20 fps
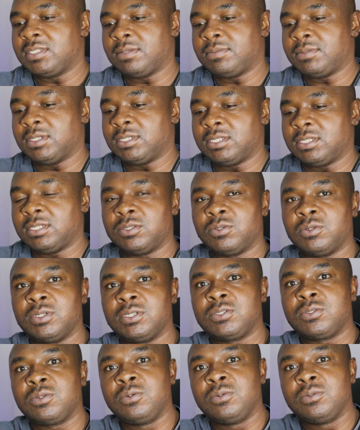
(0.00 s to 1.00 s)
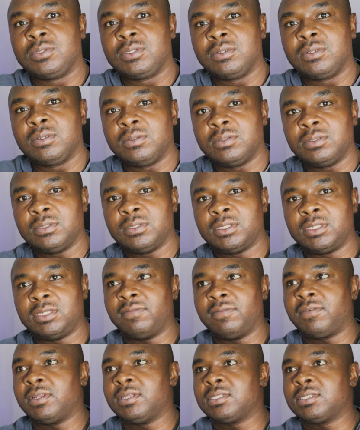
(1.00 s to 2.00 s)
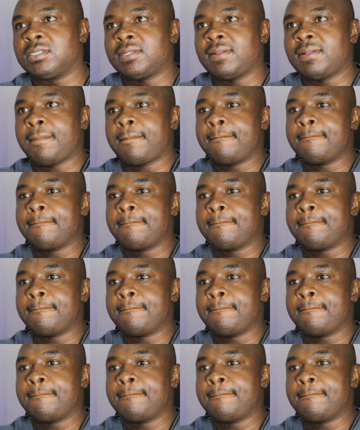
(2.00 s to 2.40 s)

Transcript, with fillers: subject is on its own the difference